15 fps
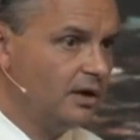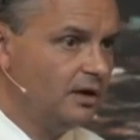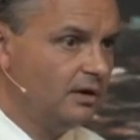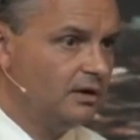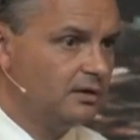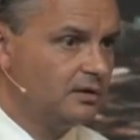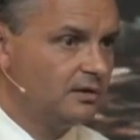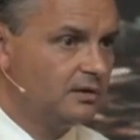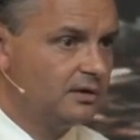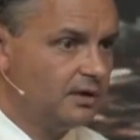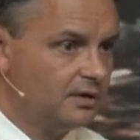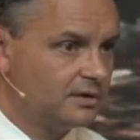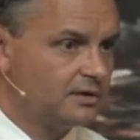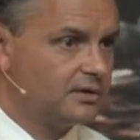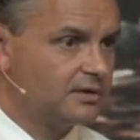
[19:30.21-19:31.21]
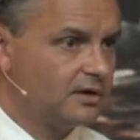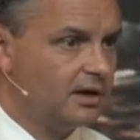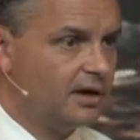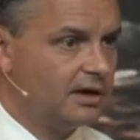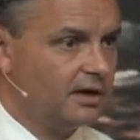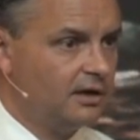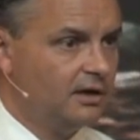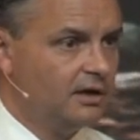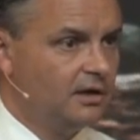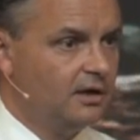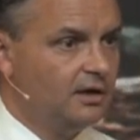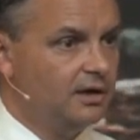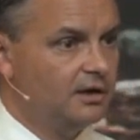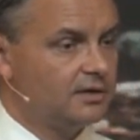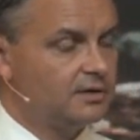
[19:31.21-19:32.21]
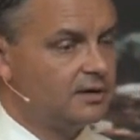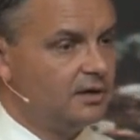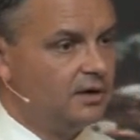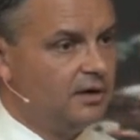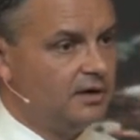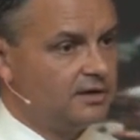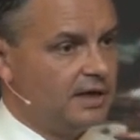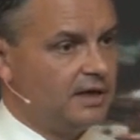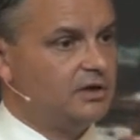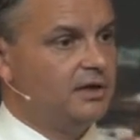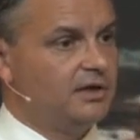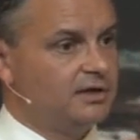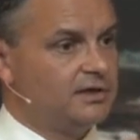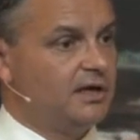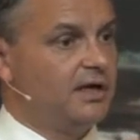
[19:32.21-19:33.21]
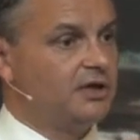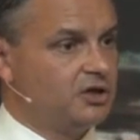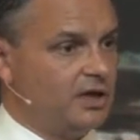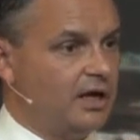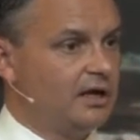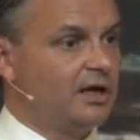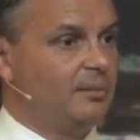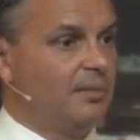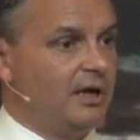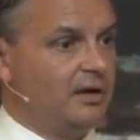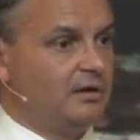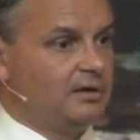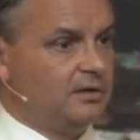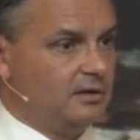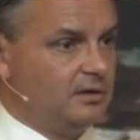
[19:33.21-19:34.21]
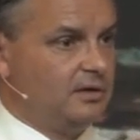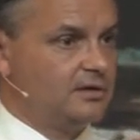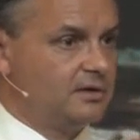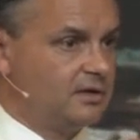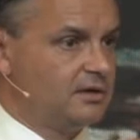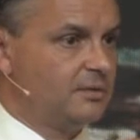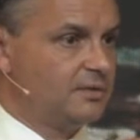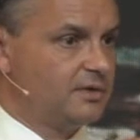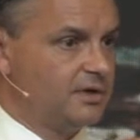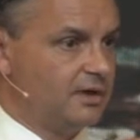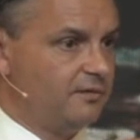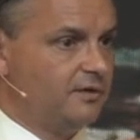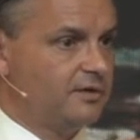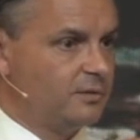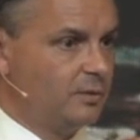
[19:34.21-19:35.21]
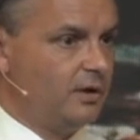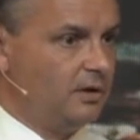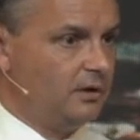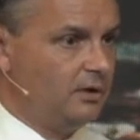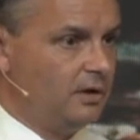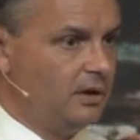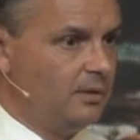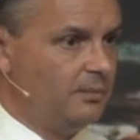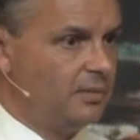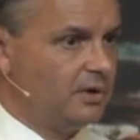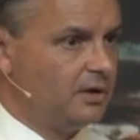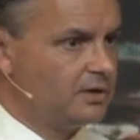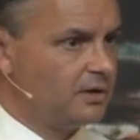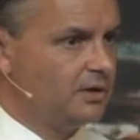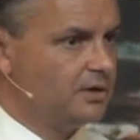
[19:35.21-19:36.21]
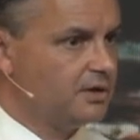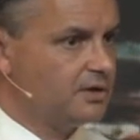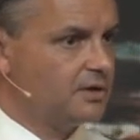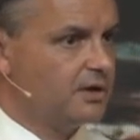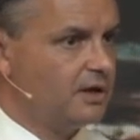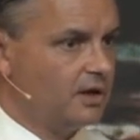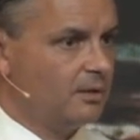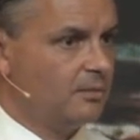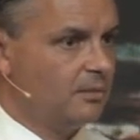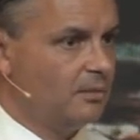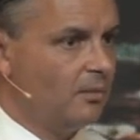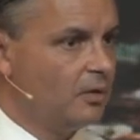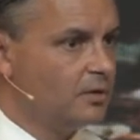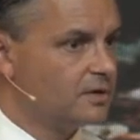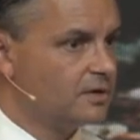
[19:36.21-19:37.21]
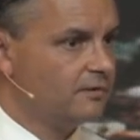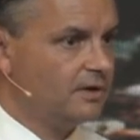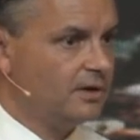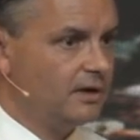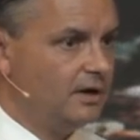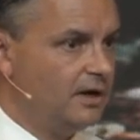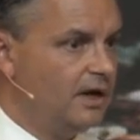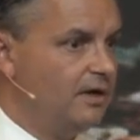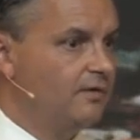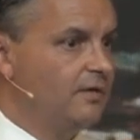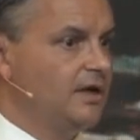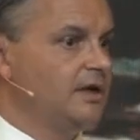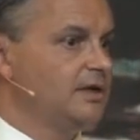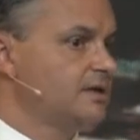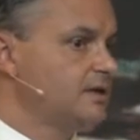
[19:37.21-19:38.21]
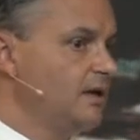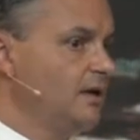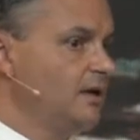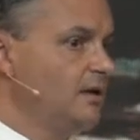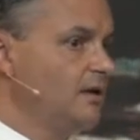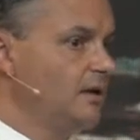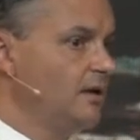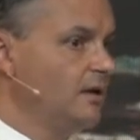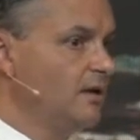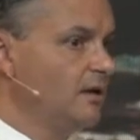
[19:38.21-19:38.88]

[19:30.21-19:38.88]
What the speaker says: in society, is actually to start shouting about the system stuff as well, because I just think most of it never gets seen.